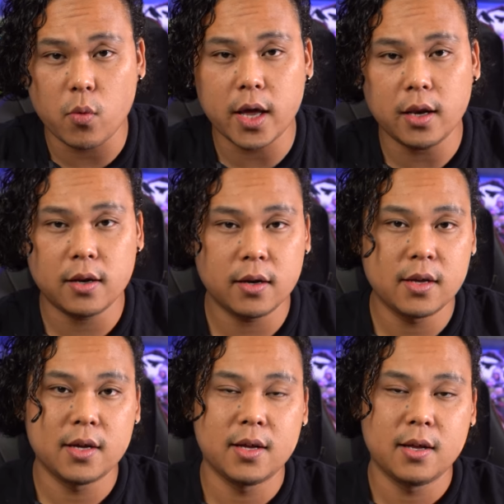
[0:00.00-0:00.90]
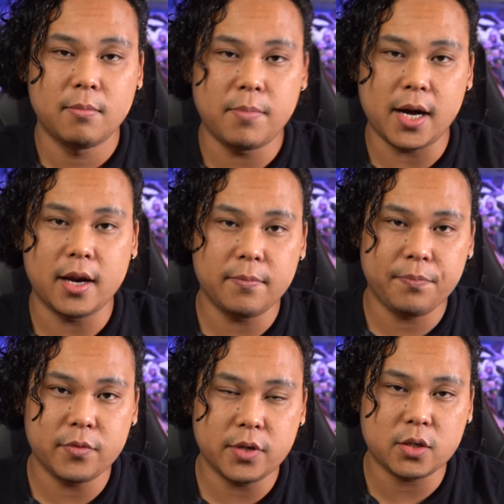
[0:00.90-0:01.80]
wet, but
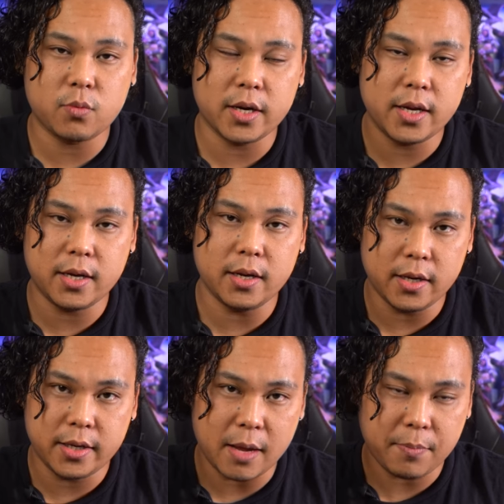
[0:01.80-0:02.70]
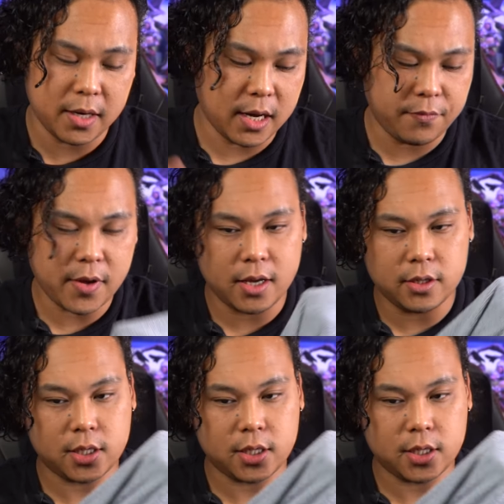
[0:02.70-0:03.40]
just want it damp enough and